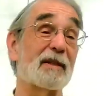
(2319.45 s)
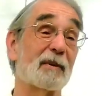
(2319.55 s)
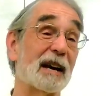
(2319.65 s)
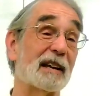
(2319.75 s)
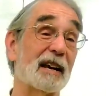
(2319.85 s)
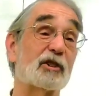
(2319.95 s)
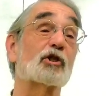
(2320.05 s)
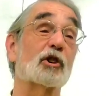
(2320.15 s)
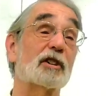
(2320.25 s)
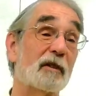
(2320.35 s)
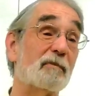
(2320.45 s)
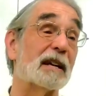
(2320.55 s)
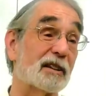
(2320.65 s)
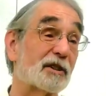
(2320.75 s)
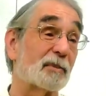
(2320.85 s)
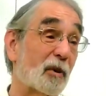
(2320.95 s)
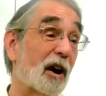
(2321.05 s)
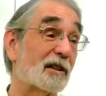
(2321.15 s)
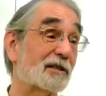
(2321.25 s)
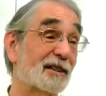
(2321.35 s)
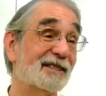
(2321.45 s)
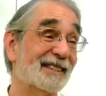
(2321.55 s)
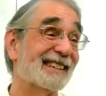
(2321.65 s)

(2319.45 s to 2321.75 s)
the way, it shouldn't have been a surprise.